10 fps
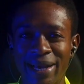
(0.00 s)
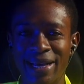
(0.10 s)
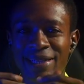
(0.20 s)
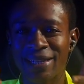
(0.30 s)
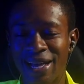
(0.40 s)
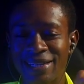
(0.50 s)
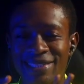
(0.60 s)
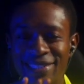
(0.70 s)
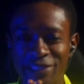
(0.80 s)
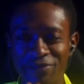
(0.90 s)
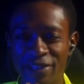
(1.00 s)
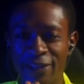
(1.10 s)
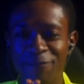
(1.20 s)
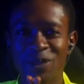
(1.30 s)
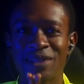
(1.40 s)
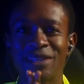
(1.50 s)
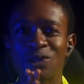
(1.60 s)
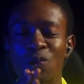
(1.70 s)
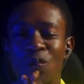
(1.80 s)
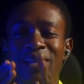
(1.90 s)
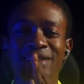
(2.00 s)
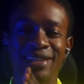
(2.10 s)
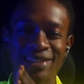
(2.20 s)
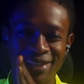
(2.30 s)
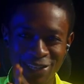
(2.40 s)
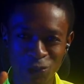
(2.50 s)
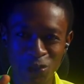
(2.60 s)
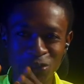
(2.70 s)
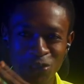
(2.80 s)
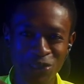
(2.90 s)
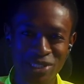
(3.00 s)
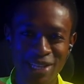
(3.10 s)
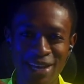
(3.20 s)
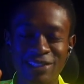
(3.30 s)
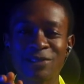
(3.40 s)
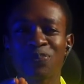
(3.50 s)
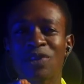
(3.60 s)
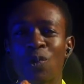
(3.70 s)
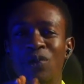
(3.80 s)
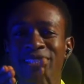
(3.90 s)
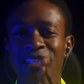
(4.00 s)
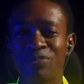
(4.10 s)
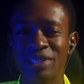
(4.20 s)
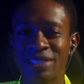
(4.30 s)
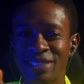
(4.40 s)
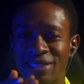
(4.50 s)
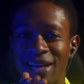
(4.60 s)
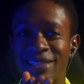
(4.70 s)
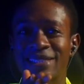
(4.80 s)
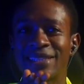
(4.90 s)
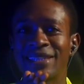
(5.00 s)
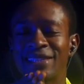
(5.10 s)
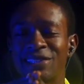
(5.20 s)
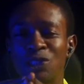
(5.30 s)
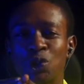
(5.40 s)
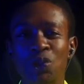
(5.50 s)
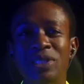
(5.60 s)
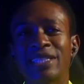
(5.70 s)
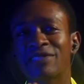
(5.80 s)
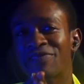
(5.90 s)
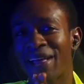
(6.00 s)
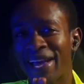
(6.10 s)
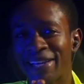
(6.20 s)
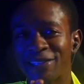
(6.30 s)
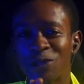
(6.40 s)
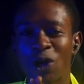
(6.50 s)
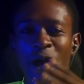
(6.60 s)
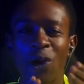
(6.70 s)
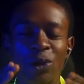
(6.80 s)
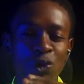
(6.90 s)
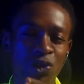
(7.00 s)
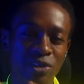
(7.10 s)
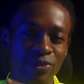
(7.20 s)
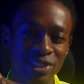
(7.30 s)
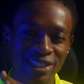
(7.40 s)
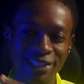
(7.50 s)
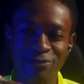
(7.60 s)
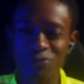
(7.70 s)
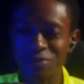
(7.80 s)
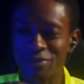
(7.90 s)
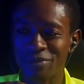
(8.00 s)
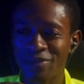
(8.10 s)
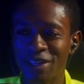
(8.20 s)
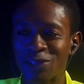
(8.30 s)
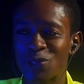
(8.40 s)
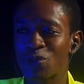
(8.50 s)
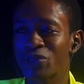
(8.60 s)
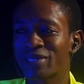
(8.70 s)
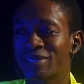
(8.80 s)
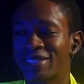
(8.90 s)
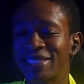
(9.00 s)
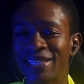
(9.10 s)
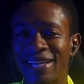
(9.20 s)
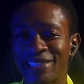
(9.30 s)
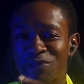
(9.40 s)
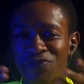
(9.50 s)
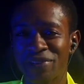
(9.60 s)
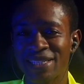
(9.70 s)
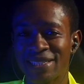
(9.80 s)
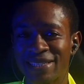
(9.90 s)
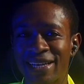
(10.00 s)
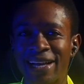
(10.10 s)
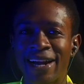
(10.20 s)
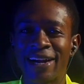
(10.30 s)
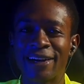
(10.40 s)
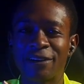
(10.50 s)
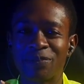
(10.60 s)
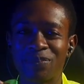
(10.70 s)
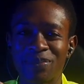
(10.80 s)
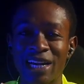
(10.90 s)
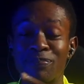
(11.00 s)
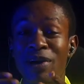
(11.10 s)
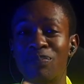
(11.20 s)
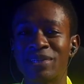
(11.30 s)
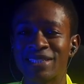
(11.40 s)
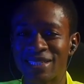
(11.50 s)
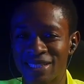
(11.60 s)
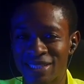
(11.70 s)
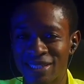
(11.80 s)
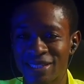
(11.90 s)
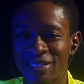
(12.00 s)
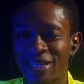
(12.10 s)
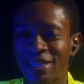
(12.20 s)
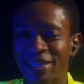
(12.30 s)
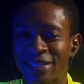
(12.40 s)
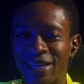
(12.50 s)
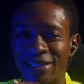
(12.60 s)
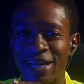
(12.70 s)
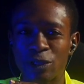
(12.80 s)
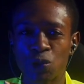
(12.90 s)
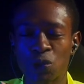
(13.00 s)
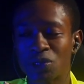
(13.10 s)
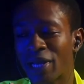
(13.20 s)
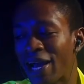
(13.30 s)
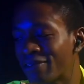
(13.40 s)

back and land safely. So when a drone does that, what it means is that the drone is flying autonomously. So these are different capabilities that drone